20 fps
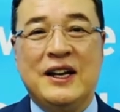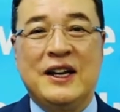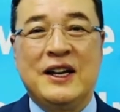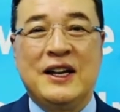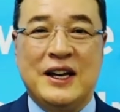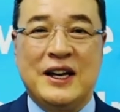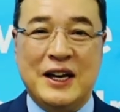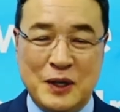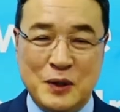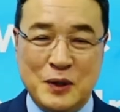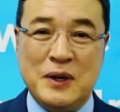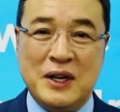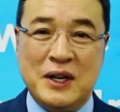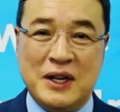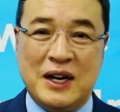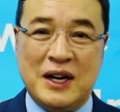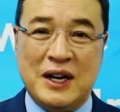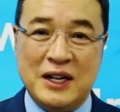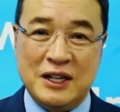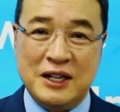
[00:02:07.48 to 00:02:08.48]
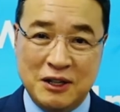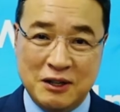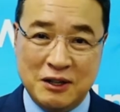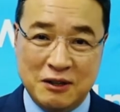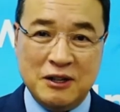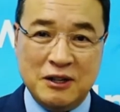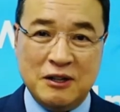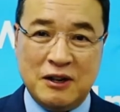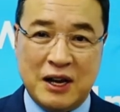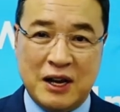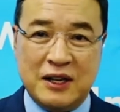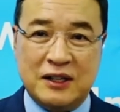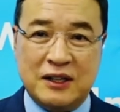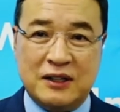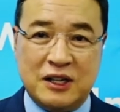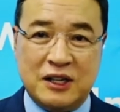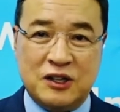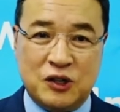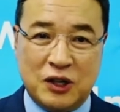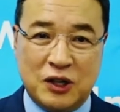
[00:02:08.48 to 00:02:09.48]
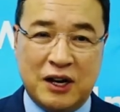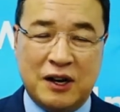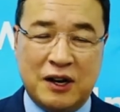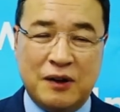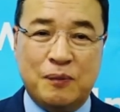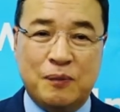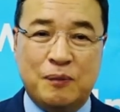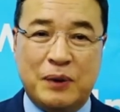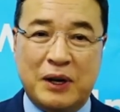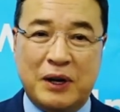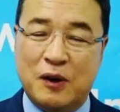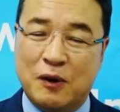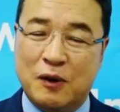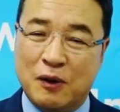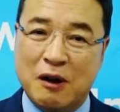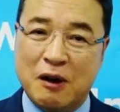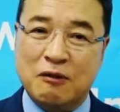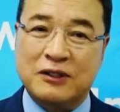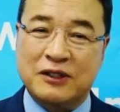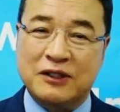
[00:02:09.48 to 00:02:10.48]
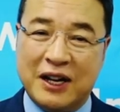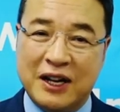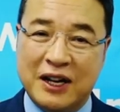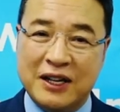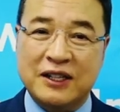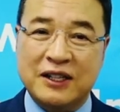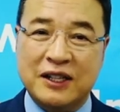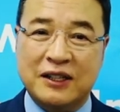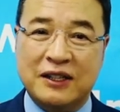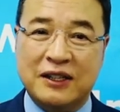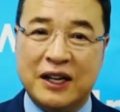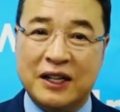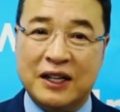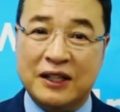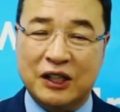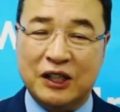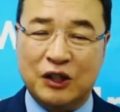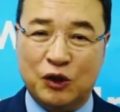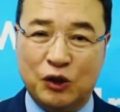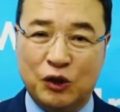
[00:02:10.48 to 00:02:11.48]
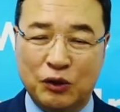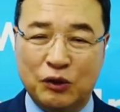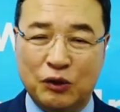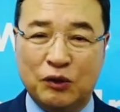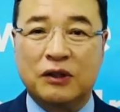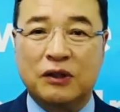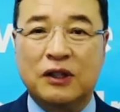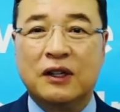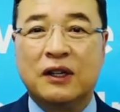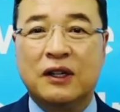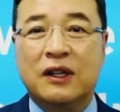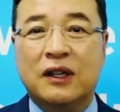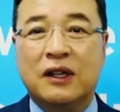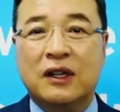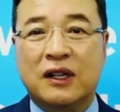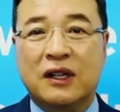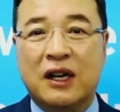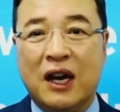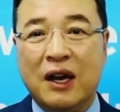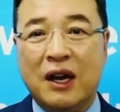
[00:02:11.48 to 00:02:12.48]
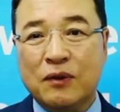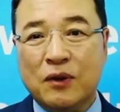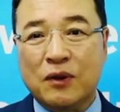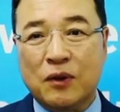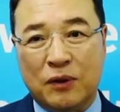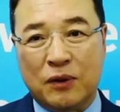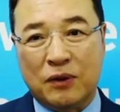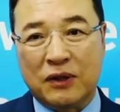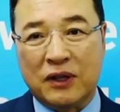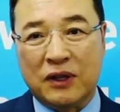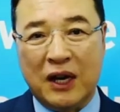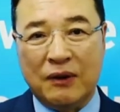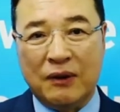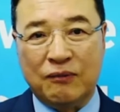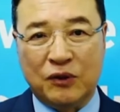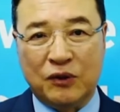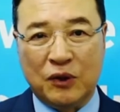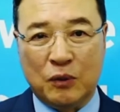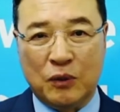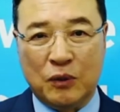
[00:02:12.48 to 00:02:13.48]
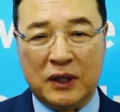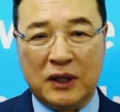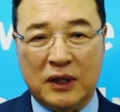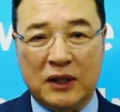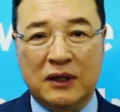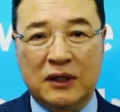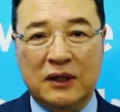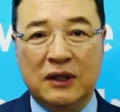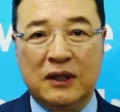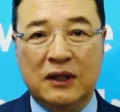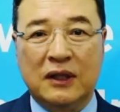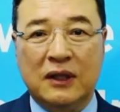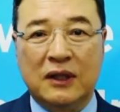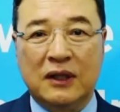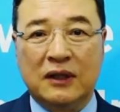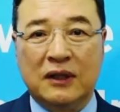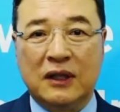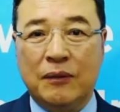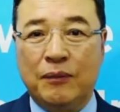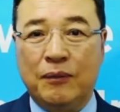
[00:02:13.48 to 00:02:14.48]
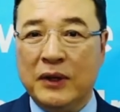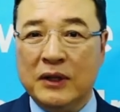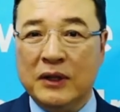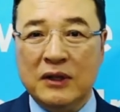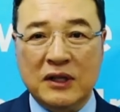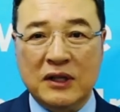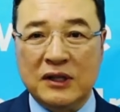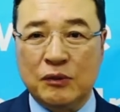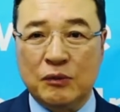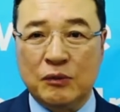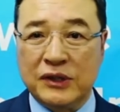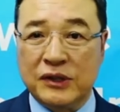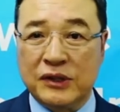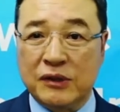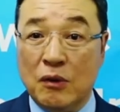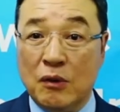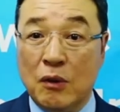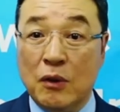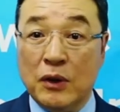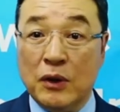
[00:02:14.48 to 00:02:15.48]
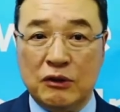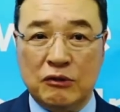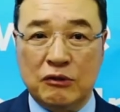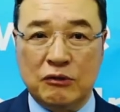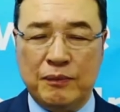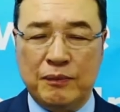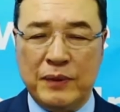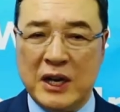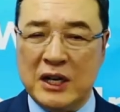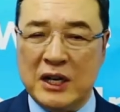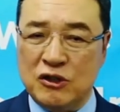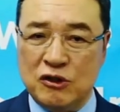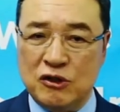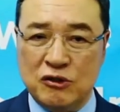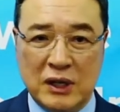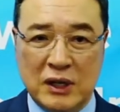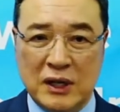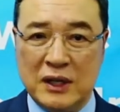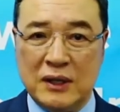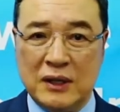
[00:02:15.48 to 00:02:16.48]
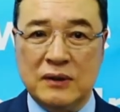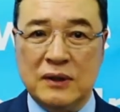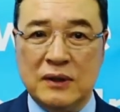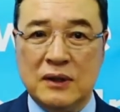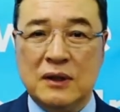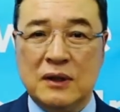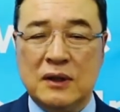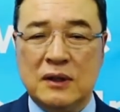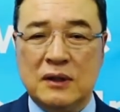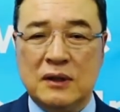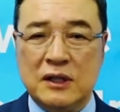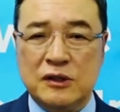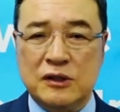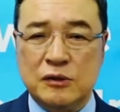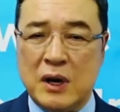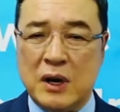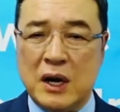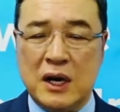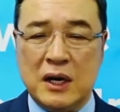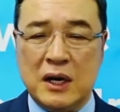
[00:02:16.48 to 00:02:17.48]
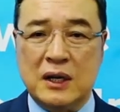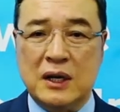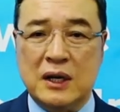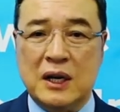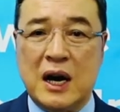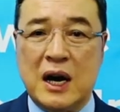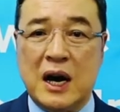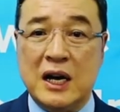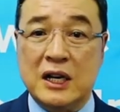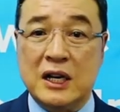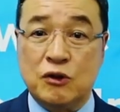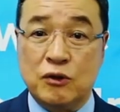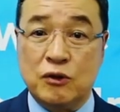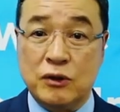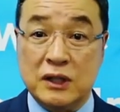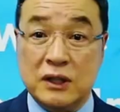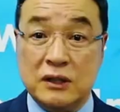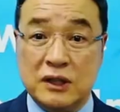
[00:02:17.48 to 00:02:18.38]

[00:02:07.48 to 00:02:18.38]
Anyway, I really liked that job, but around nineteen ninety-two, camcorder came to the world. The business was going to bad shape. That's why I quit